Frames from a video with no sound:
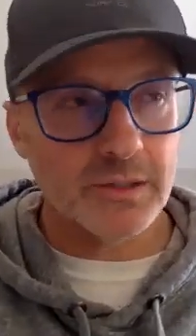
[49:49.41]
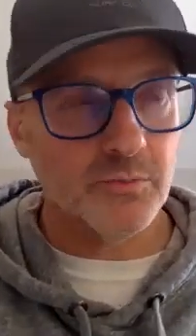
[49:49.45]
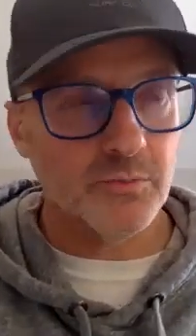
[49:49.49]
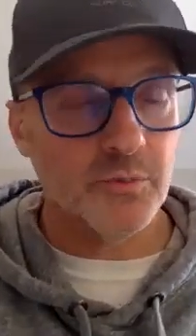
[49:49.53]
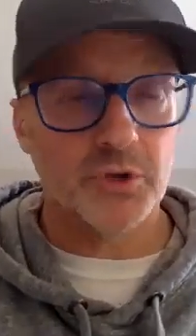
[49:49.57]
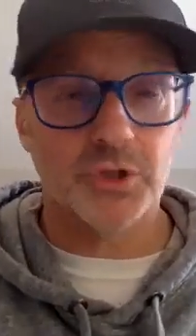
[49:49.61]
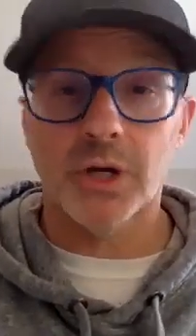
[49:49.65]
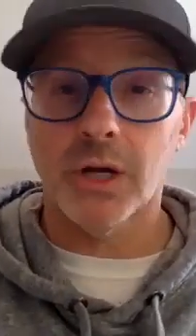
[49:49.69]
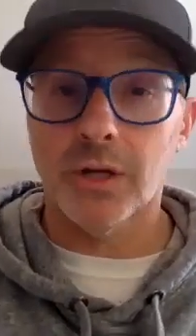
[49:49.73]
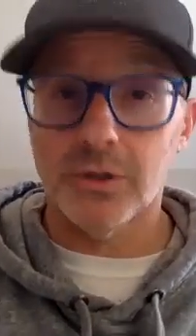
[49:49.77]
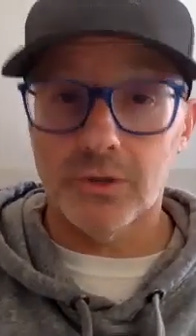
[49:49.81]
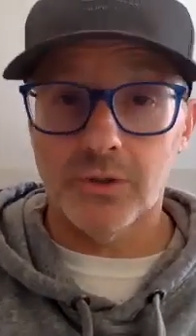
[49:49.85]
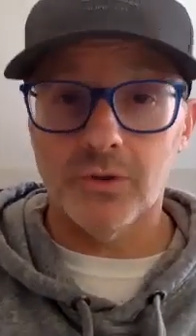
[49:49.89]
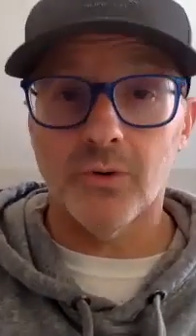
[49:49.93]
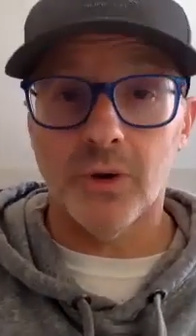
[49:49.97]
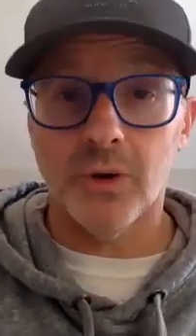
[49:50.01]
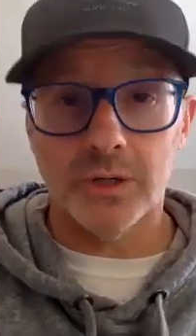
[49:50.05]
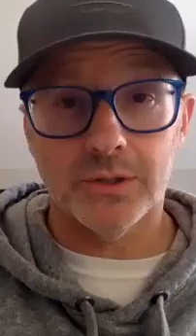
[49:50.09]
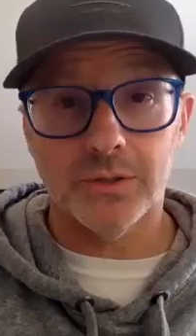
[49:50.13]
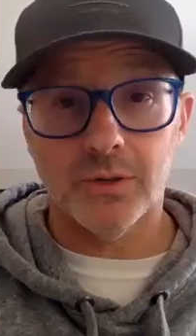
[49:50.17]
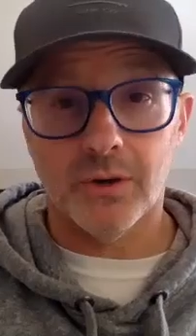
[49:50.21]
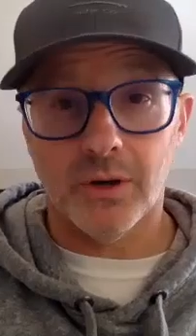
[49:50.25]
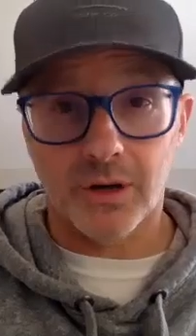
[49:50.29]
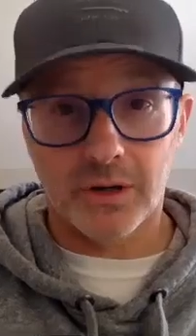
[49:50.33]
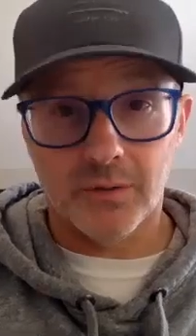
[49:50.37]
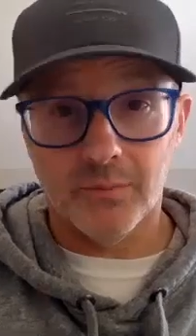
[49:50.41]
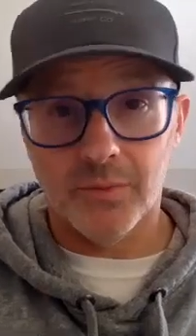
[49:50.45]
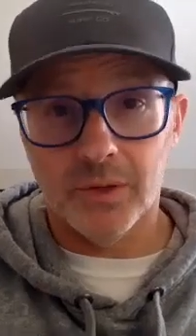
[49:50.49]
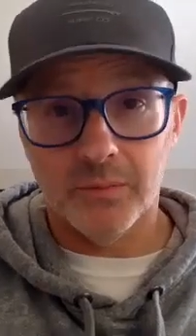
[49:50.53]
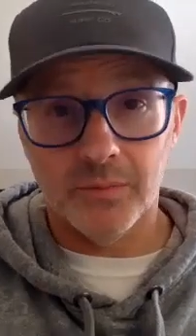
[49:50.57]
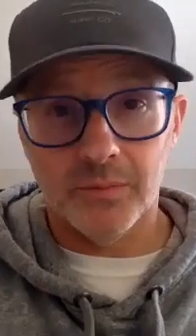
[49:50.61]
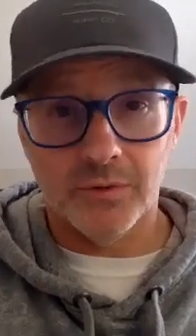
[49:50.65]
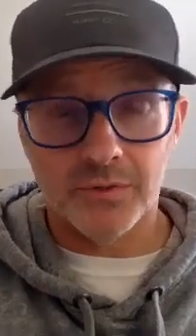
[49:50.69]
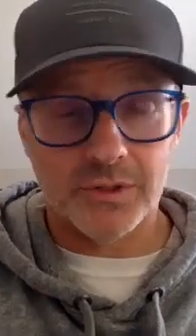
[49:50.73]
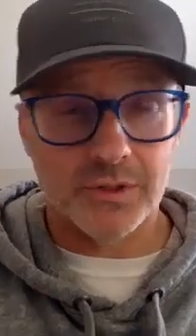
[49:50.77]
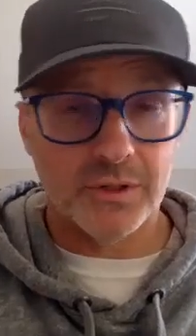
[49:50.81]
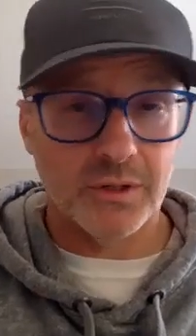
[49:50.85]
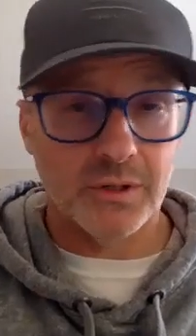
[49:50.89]
Which I do. I talk, maybe
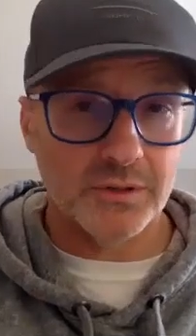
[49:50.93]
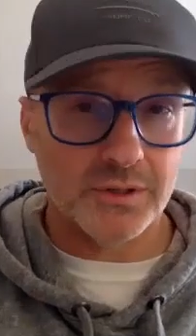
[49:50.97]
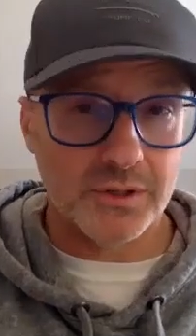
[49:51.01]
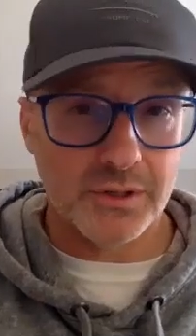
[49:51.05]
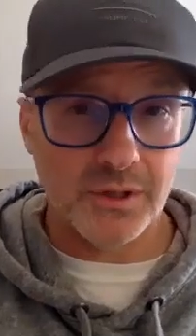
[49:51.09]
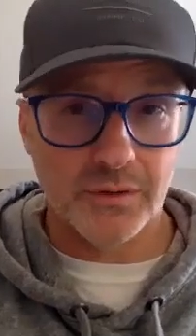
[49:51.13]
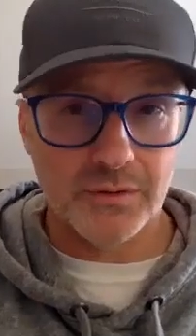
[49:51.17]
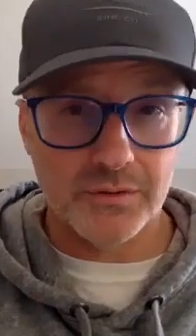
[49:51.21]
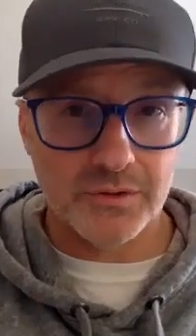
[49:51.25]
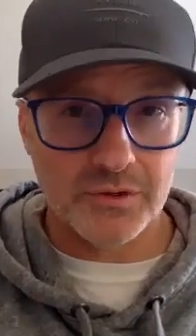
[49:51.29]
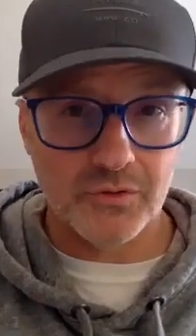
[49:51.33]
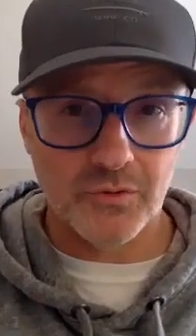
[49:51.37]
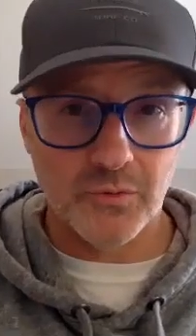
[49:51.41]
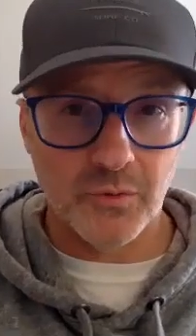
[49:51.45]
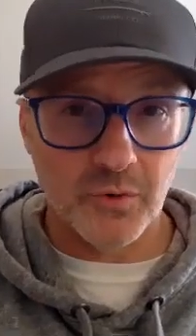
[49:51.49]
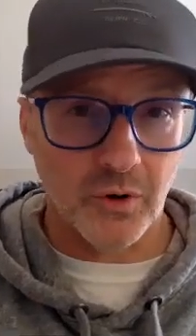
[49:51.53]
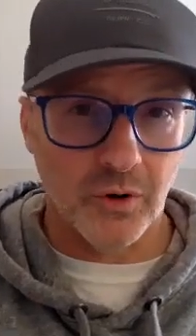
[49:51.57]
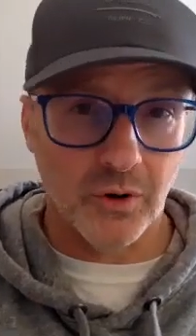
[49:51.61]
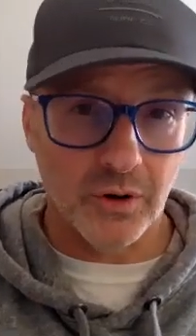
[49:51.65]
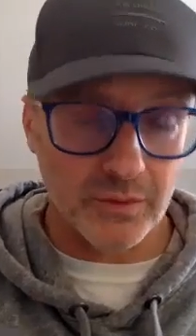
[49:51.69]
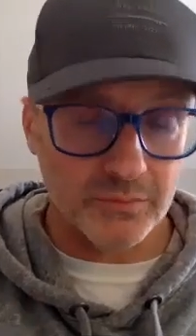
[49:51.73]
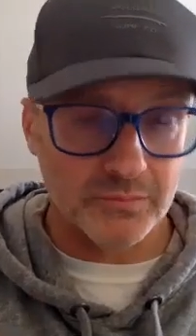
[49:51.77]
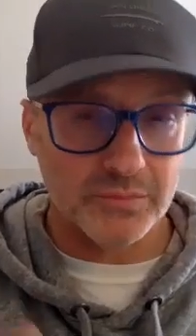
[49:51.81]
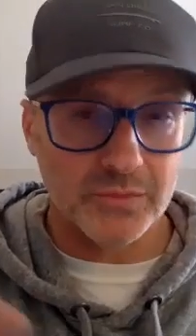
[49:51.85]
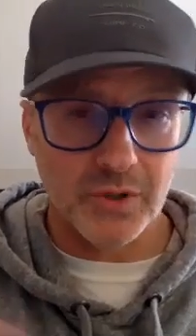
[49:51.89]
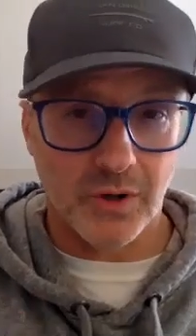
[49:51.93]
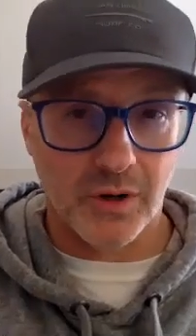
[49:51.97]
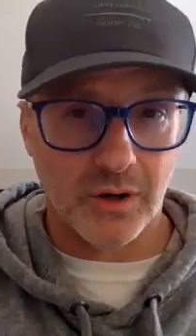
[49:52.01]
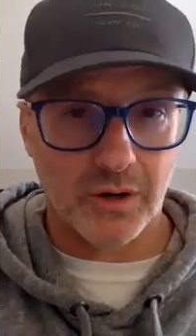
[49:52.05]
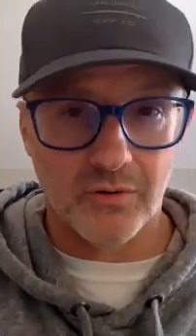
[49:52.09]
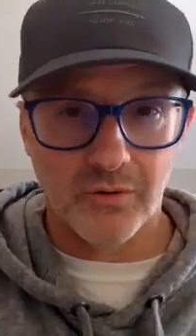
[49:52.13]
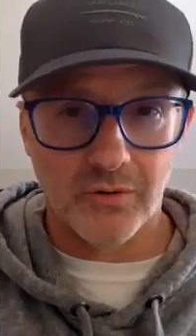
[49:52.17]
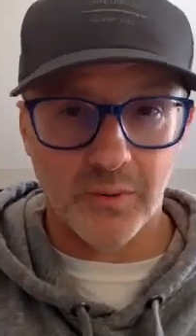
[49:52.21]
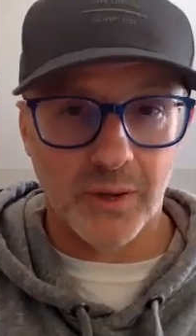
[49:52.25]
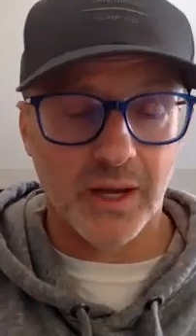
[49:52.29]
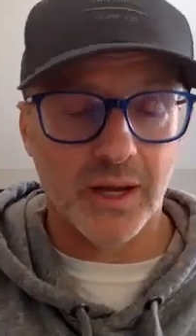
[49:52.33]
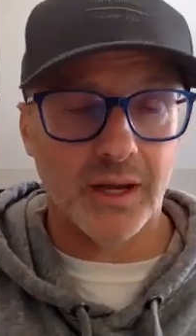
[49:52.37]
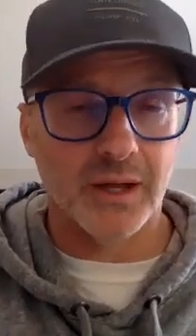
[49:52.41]
you're seeing this on the Zoom call. I'm talking
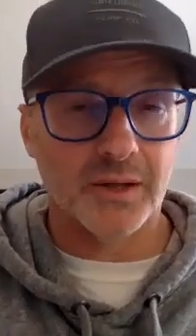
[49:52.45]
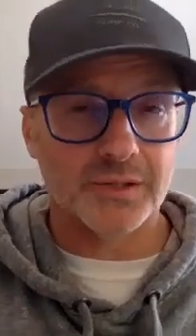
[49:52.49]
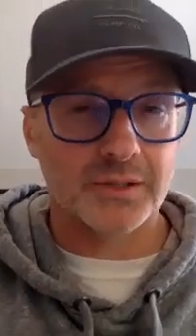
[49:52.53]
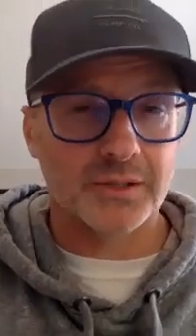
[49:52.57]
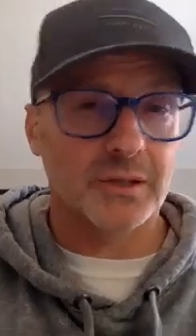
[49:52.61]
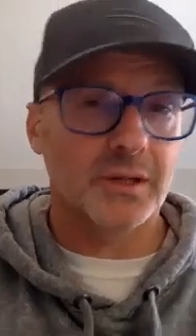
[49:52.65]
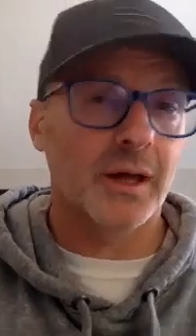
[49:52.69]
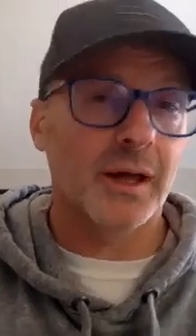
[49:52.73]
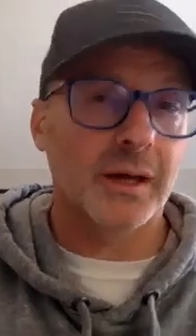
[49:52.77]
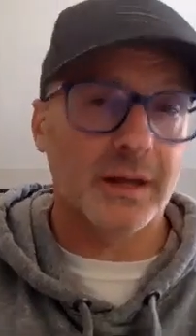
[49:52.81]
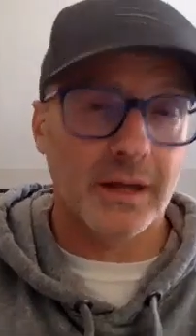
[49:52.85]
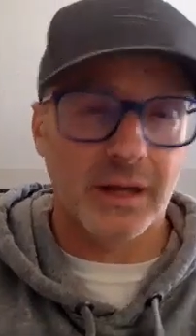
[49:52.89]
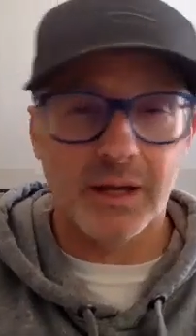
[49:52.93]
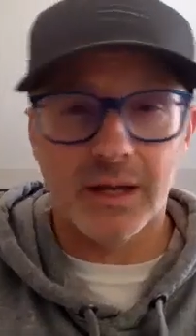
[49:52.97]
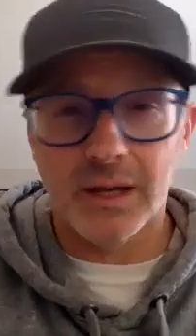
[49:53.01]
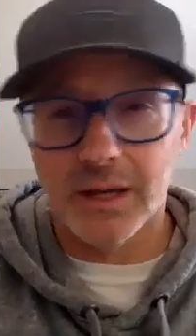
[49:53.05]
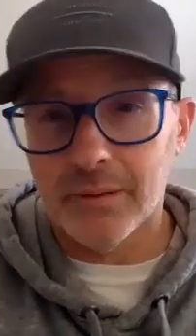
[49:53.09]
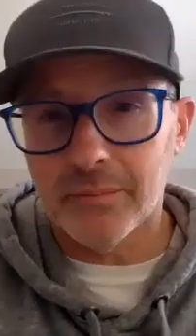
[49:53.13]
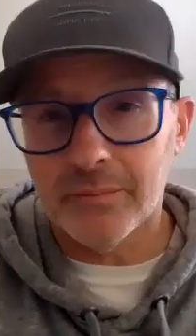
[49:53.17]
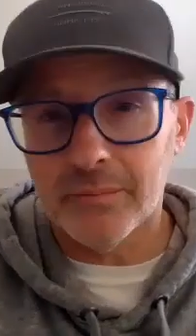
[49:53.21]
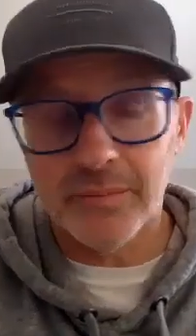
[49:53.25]
with my hands a lot. I am.